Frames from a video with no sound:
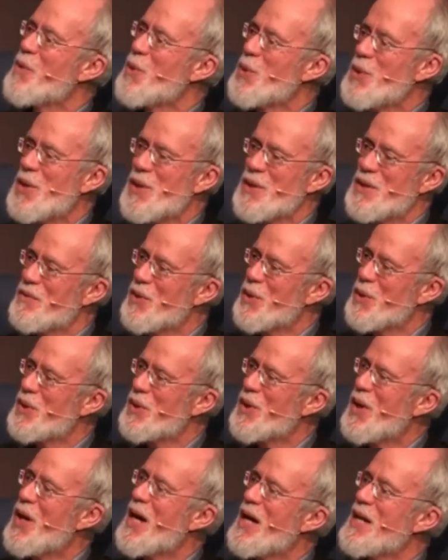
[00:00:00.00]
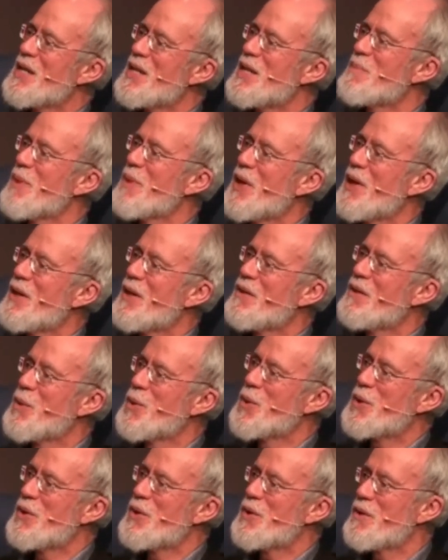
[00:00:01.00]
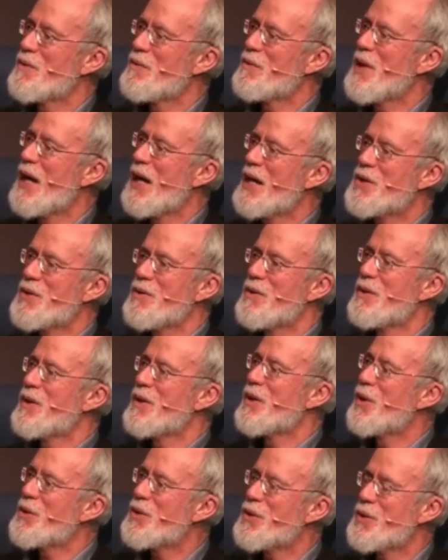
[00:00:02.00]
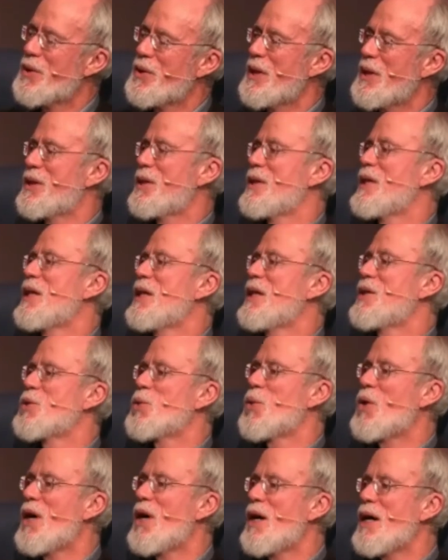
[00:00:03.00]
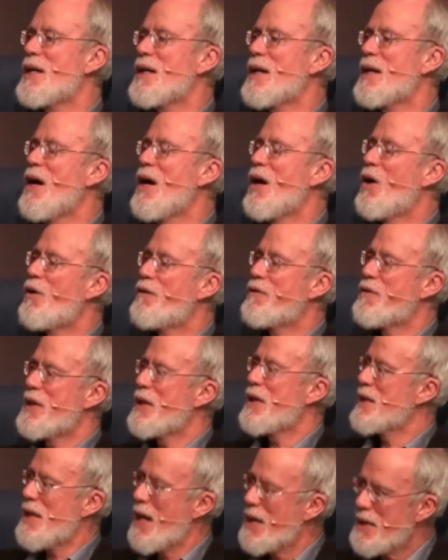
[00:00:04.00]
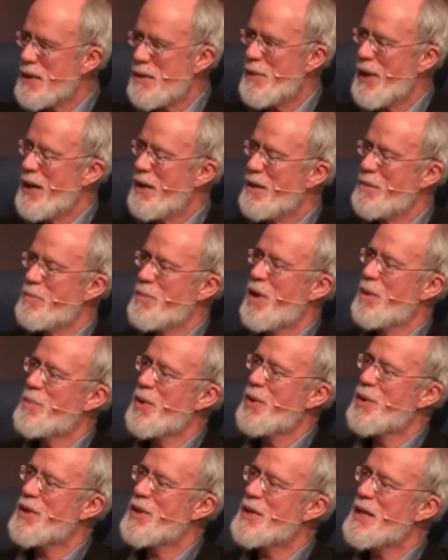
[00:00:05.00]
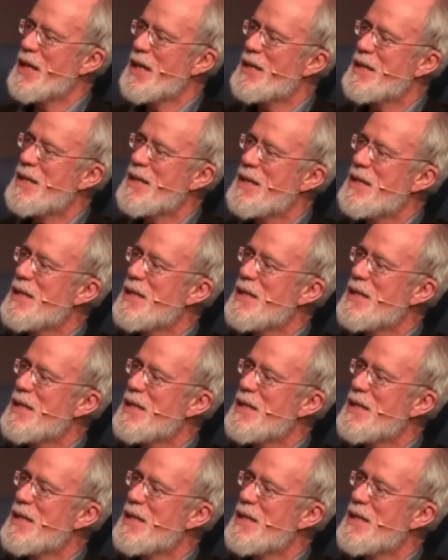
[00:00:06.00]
forces of all kinds, by the forces of nature and culture intertwined, often exacerbated by politics.